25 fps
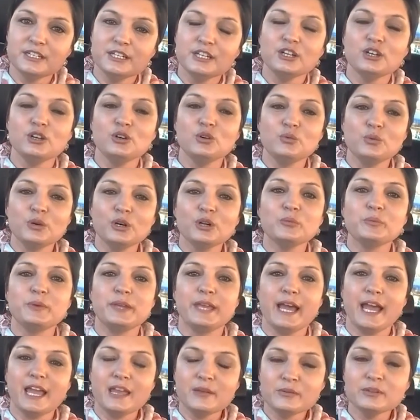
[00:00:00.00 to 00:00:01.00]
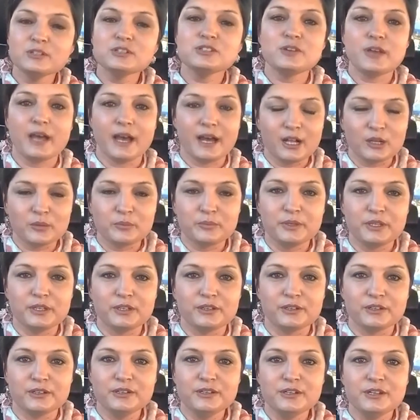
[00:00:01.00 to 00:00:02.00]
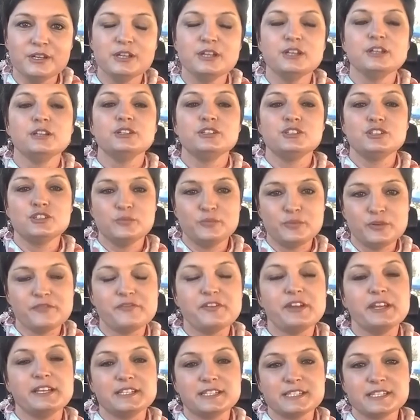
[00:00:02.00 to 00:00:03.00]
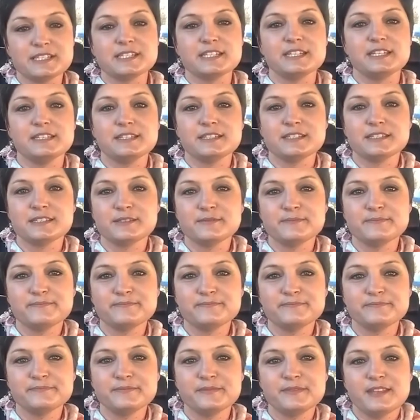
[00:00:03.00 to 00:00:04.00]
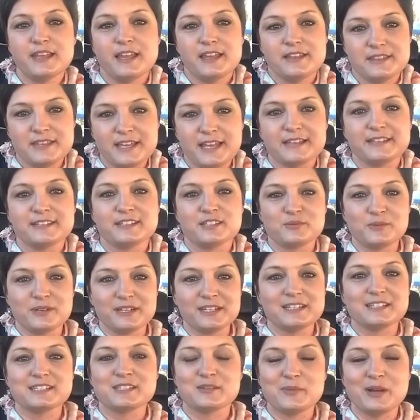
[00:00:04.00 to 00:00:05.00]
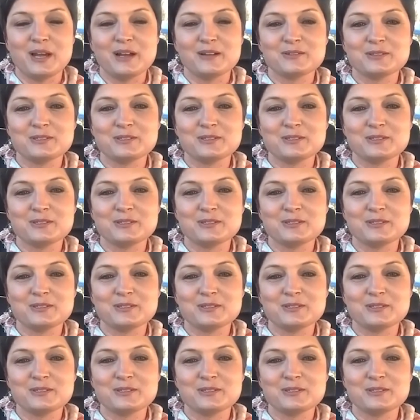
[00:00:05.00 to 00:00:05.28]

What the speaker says: who will be able to help you to prevent disease. And that is what it's about.